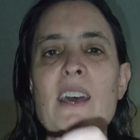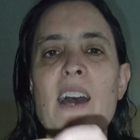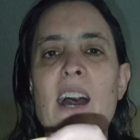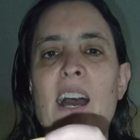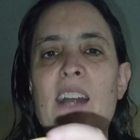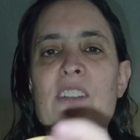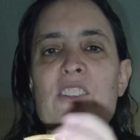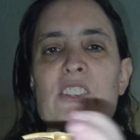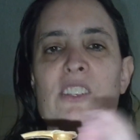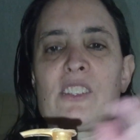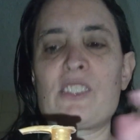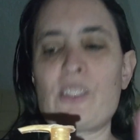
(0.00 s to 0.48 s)

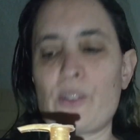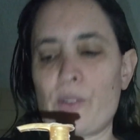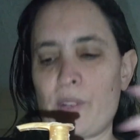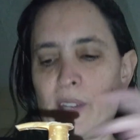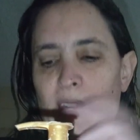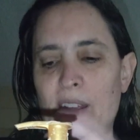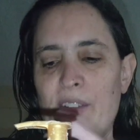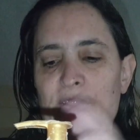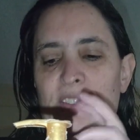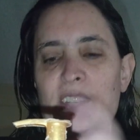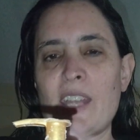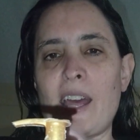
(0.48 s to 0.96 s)
I just don't
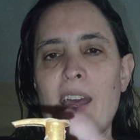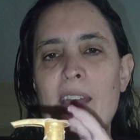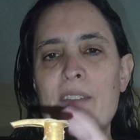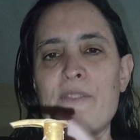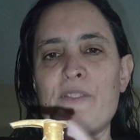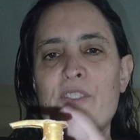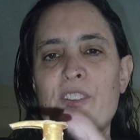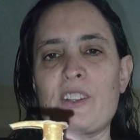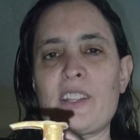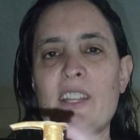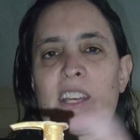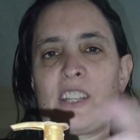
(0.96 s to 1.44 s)
have
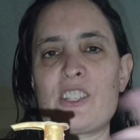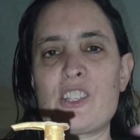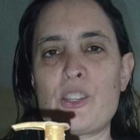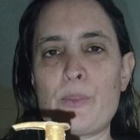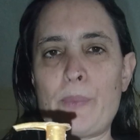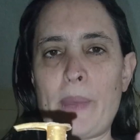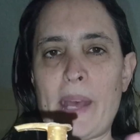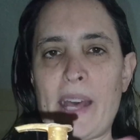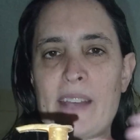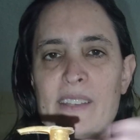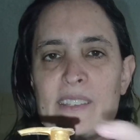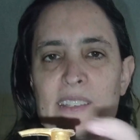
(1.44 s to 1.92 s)
time for that you
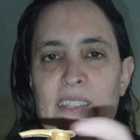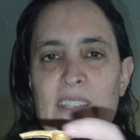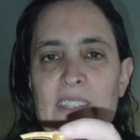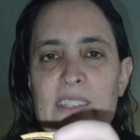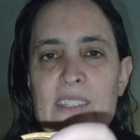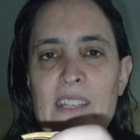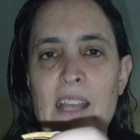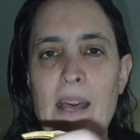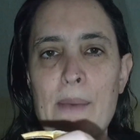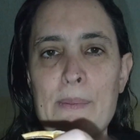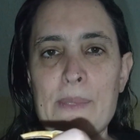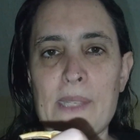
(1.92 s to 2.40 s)
pass the
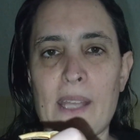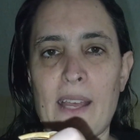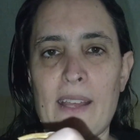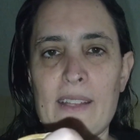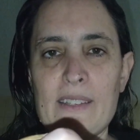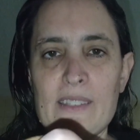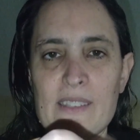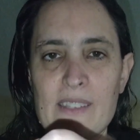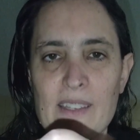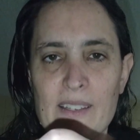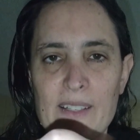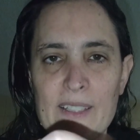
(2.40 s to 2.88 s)
stop
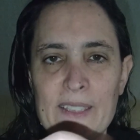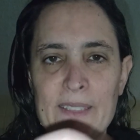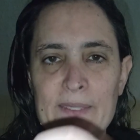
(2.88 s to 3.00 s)
signs.